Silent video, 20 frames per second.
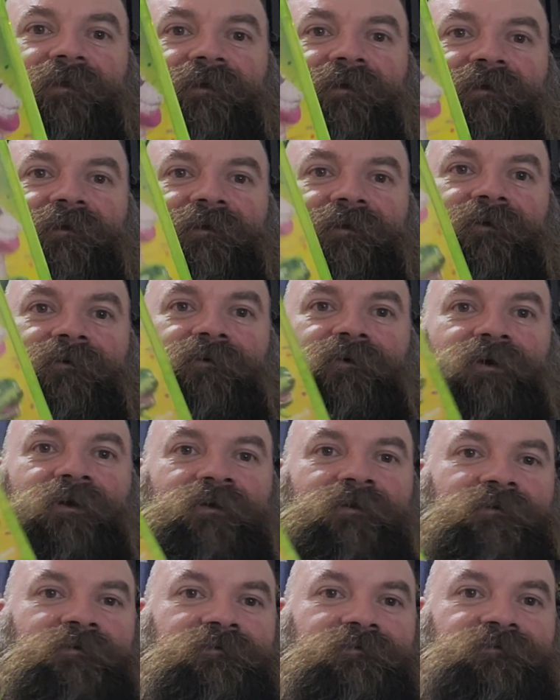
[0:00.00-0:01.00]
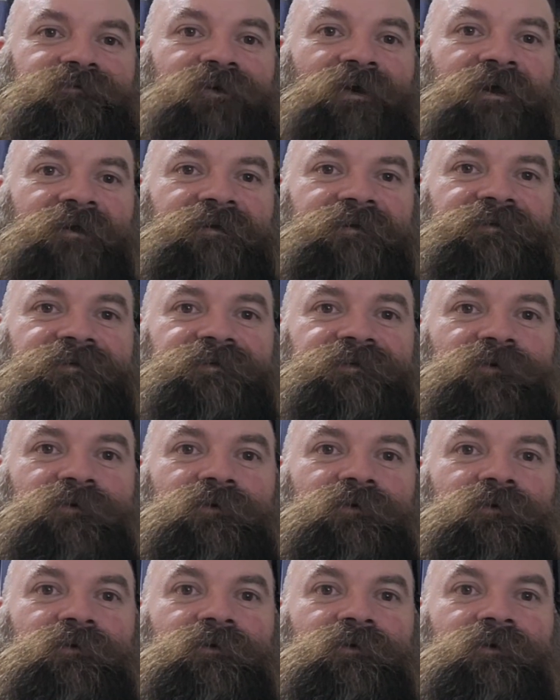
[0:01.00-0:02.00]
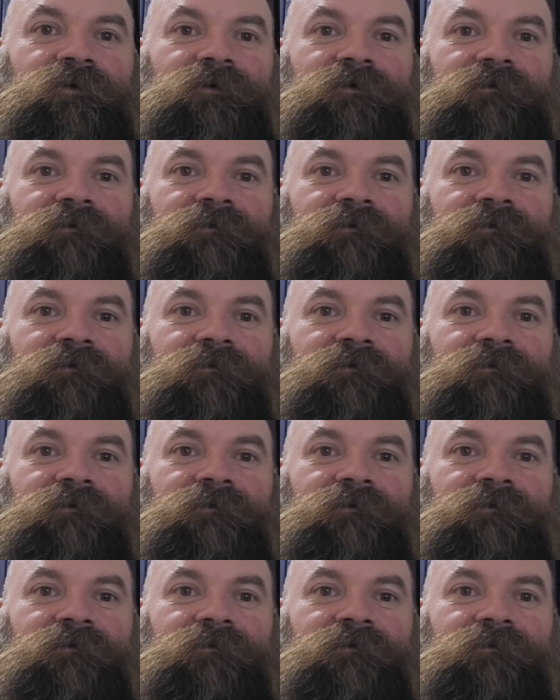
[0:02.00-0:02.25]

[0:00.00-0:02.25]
You know, trying to score